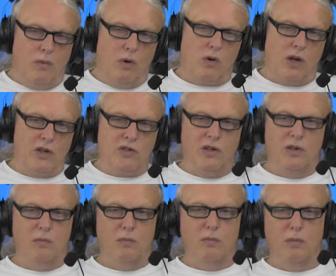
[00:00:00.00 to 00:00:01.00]

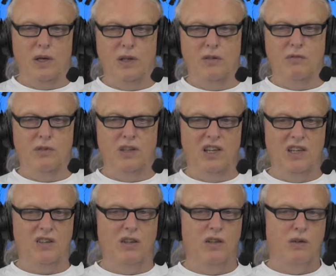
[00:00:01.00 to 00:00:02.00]
occasionally may even
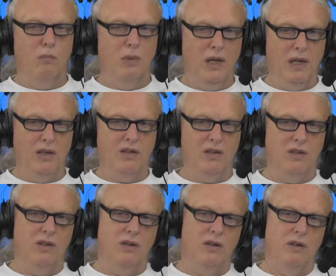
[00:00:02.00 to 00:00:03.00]
eat meat,
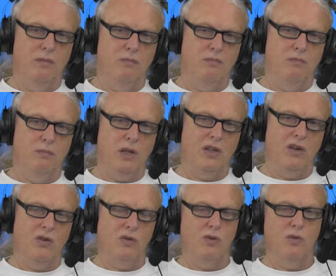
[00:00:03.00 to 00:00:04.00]
but they
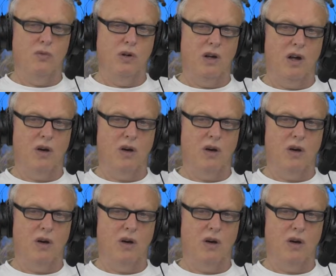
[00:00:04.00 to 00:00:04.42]
don't know